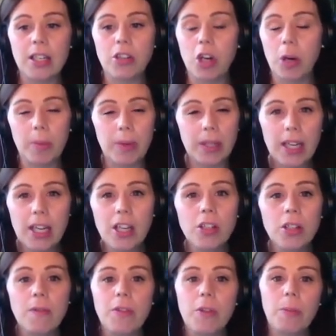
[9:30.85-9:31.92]

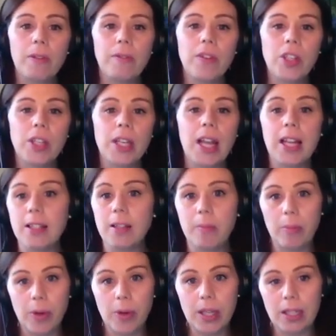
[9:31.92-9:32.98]
interpretation of the provision at
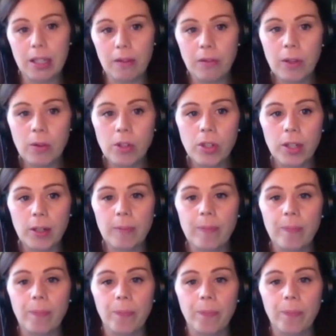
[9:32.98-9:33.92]
some point in the future.